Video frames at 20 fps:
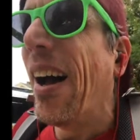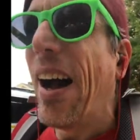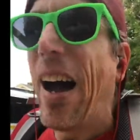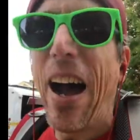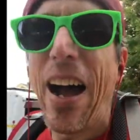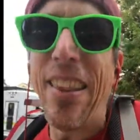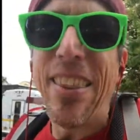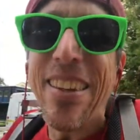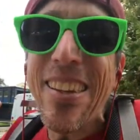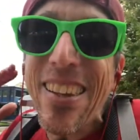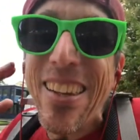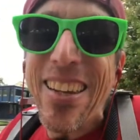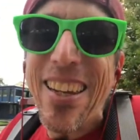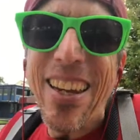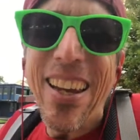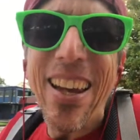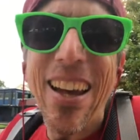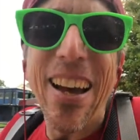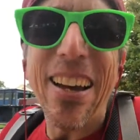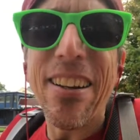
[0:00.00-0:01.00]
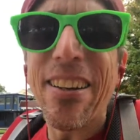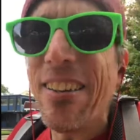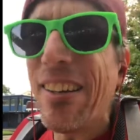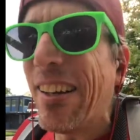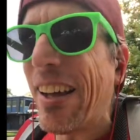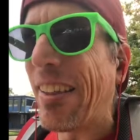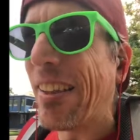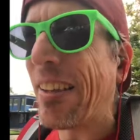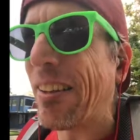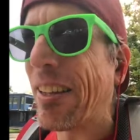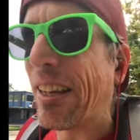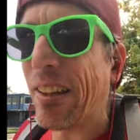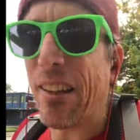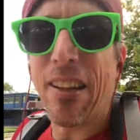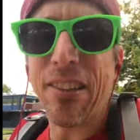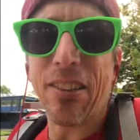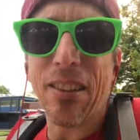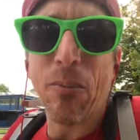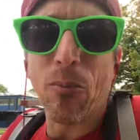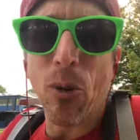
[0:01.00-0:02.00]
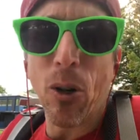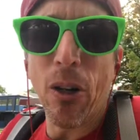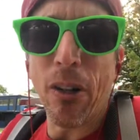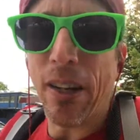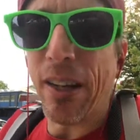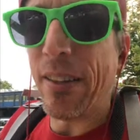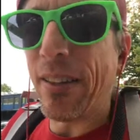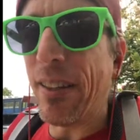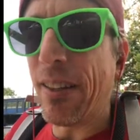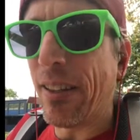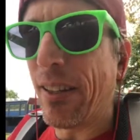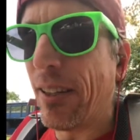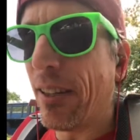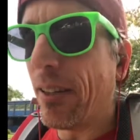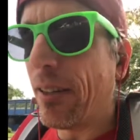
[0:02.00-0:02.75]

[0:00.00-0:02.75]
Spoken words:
I think he can. I think it'll take a lot of some work. I think